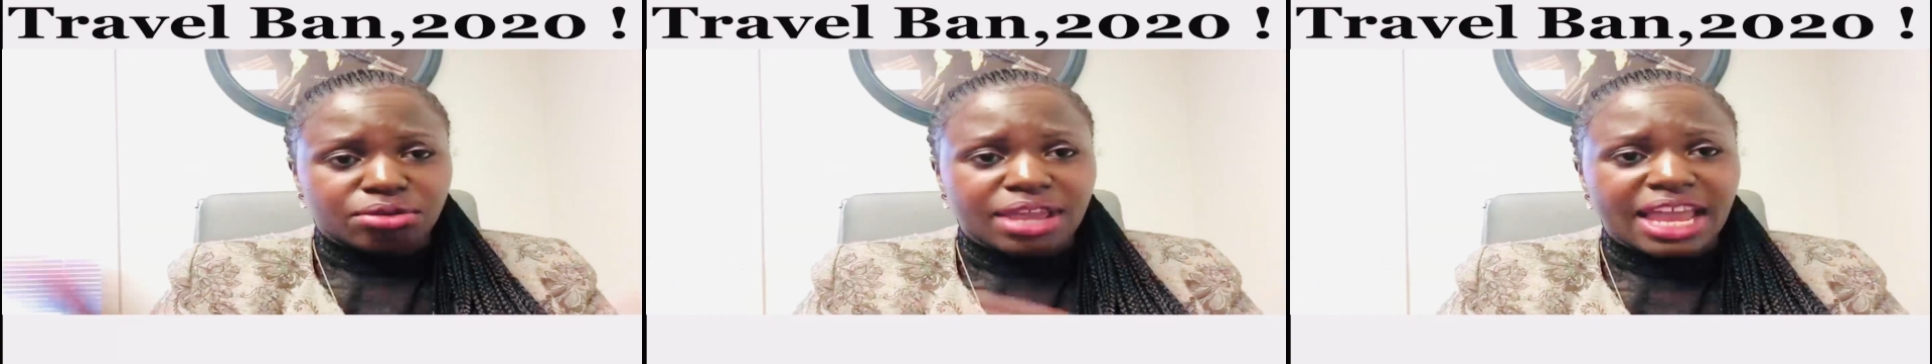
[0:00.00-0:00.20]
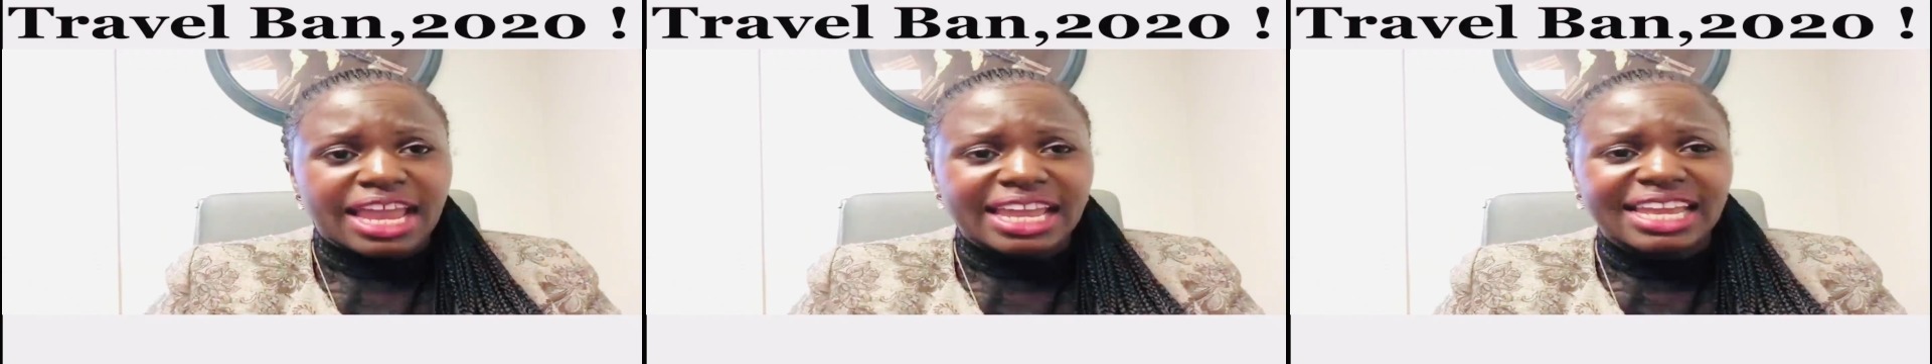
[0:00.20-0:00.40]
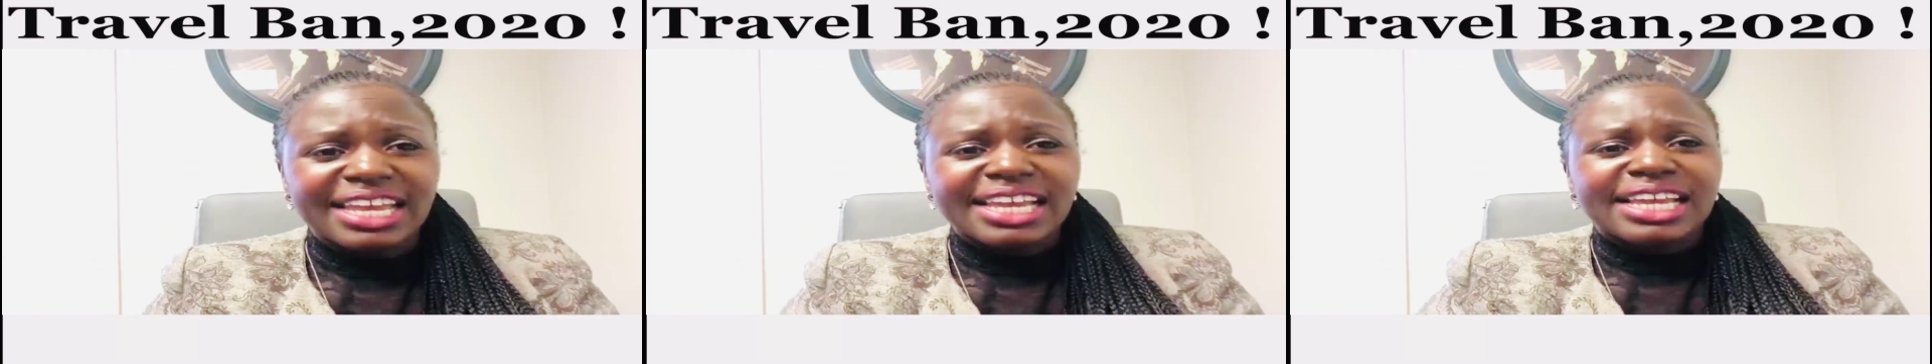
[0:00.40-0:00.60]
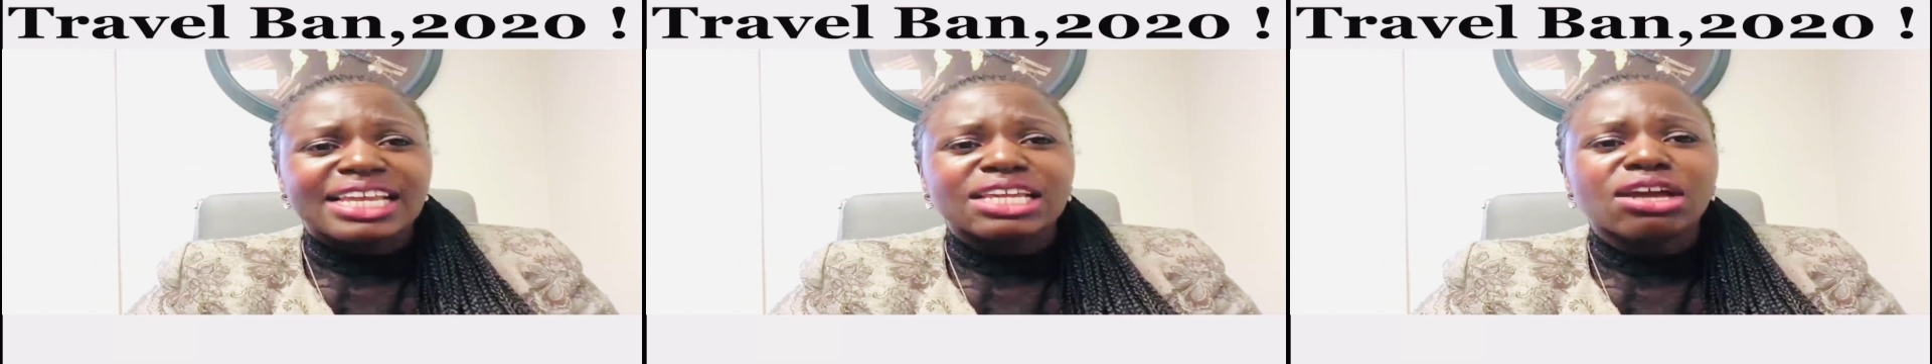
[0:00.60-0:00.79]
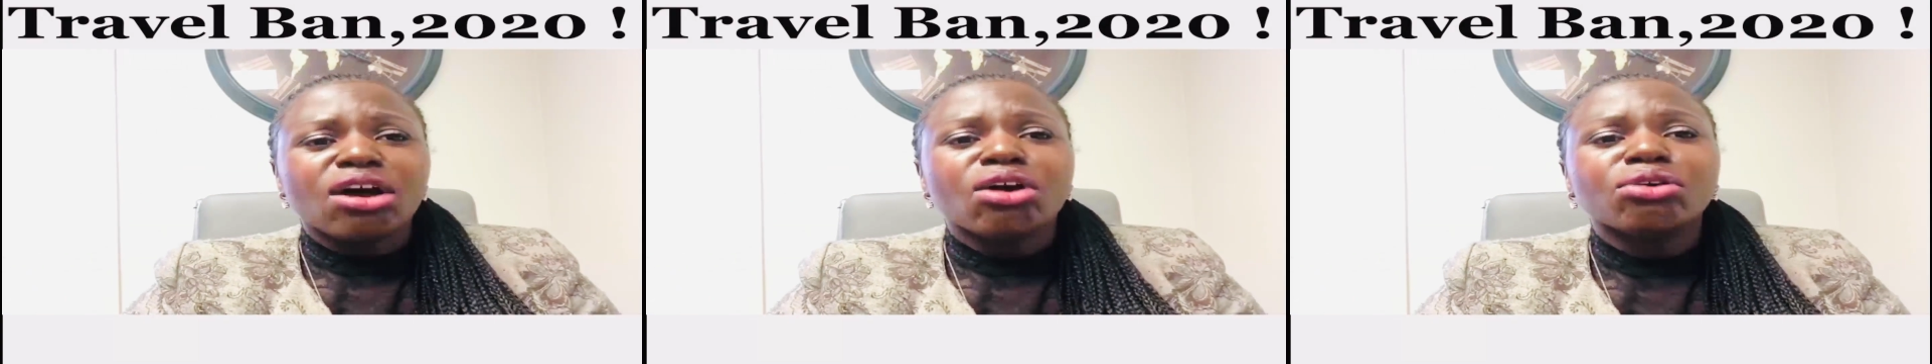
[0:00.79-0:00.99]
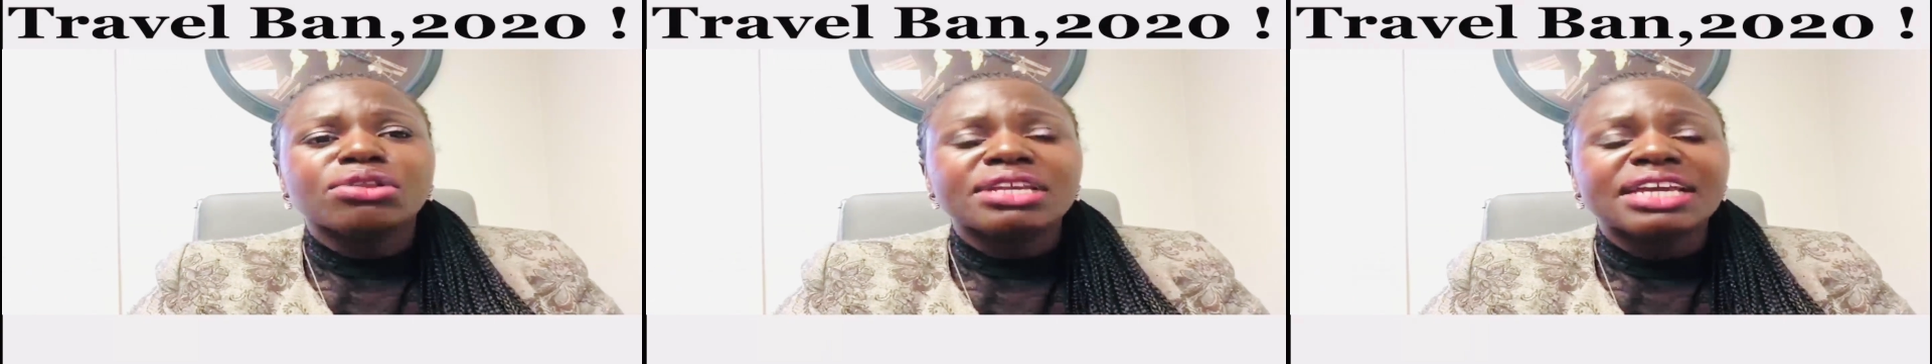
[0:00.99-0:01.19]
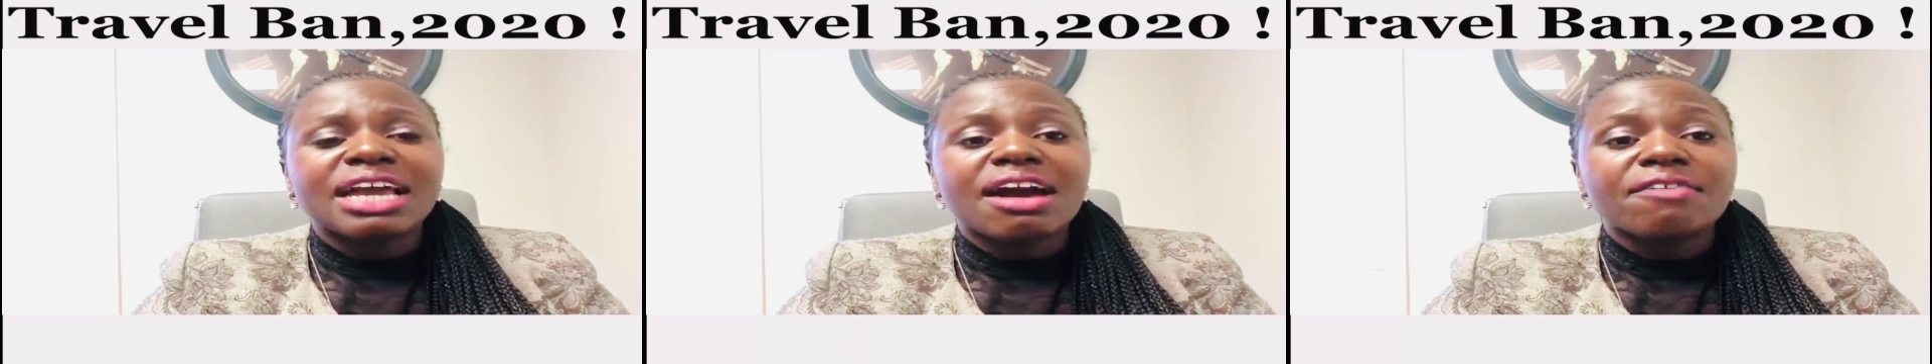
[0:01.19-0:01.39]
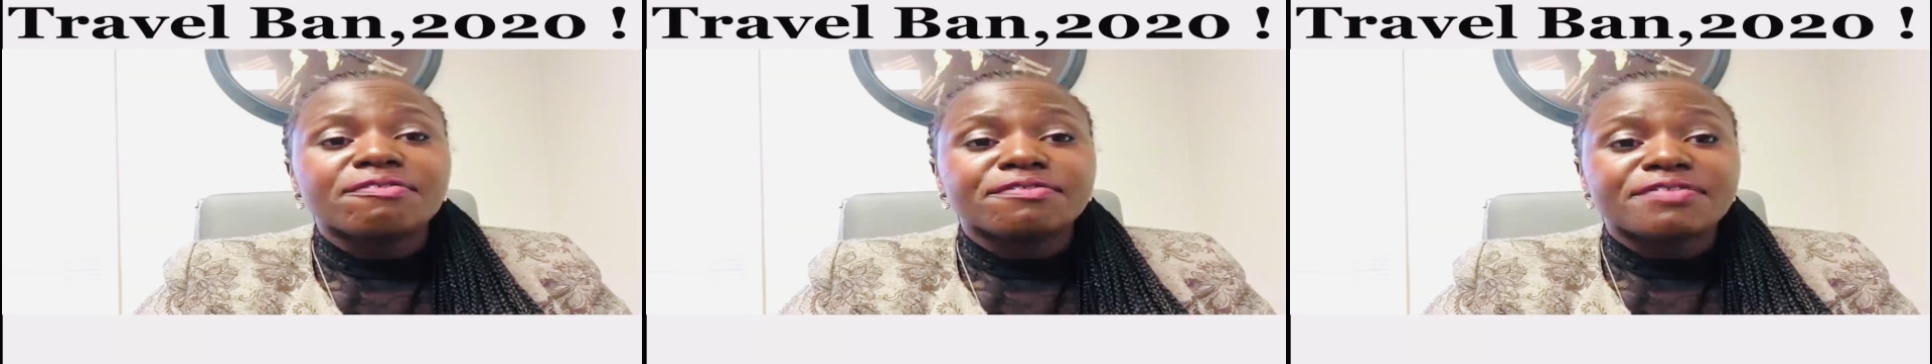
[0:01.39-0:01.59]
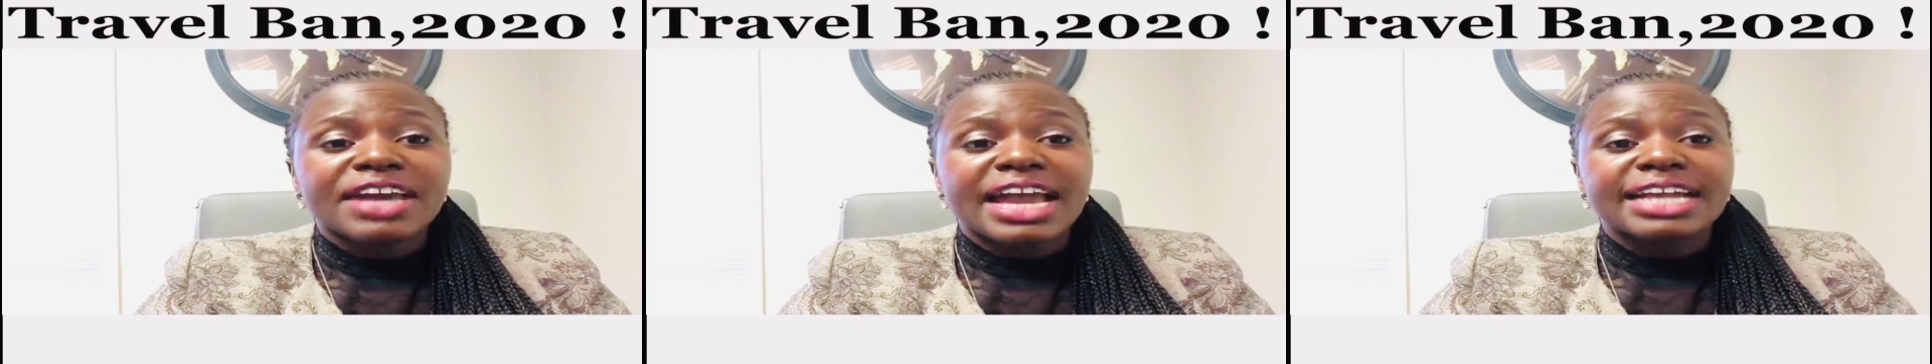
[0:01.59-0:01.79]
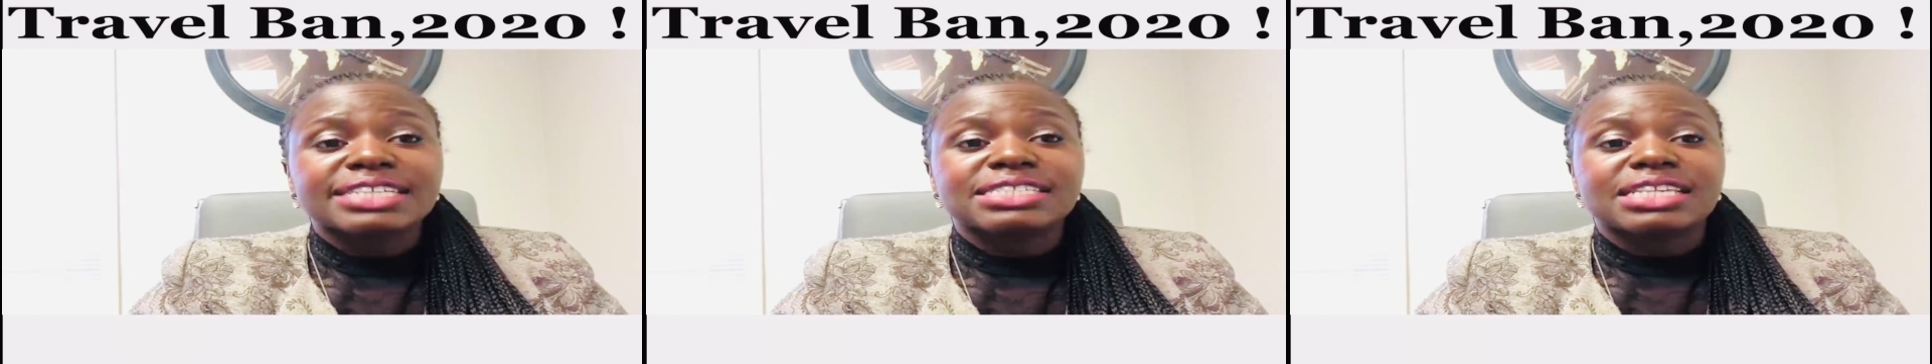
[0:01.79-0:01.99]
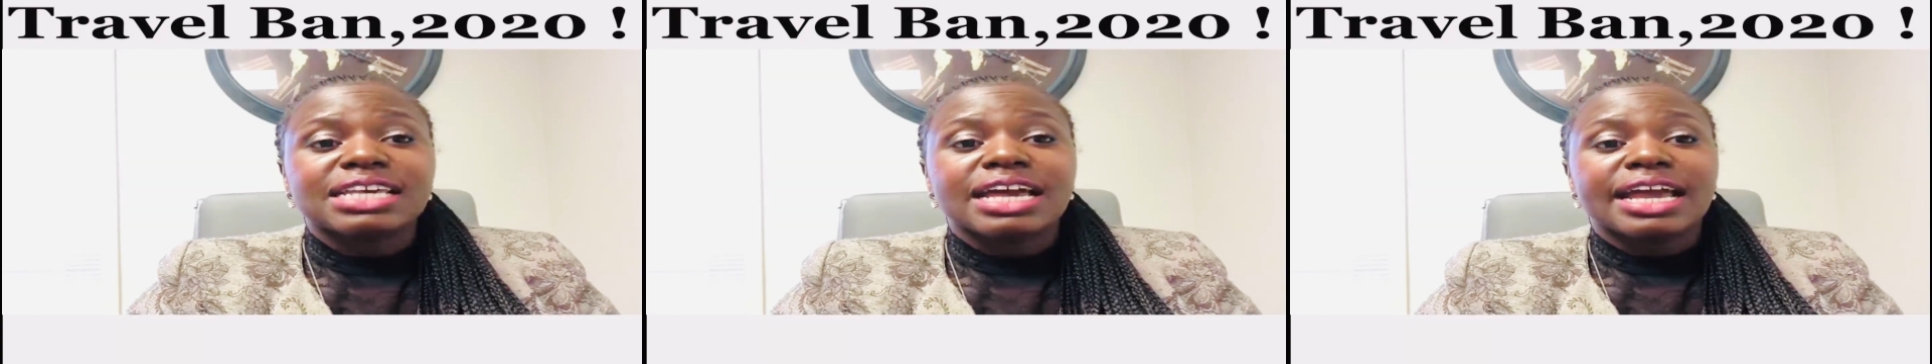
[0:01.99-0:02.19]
okay? It only affects